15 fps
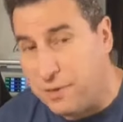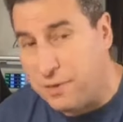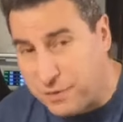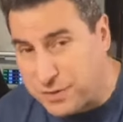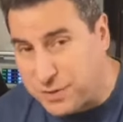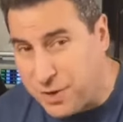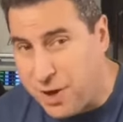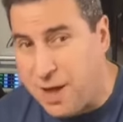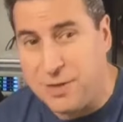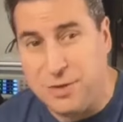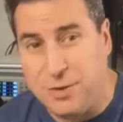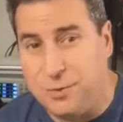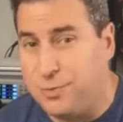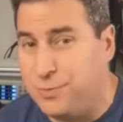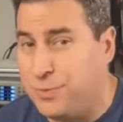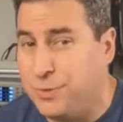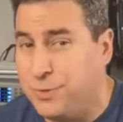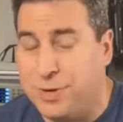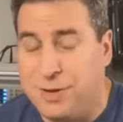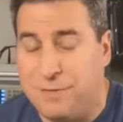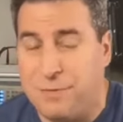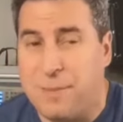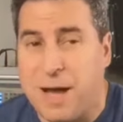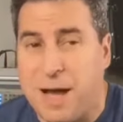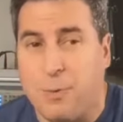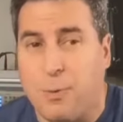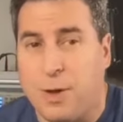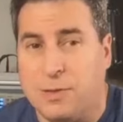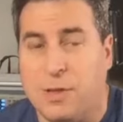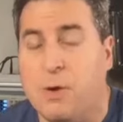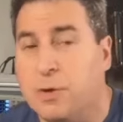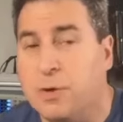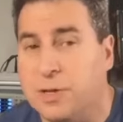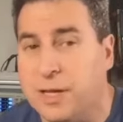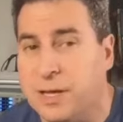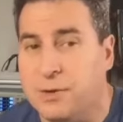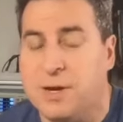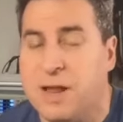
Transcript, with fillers: And if it's gone, you, you could even buy one locally.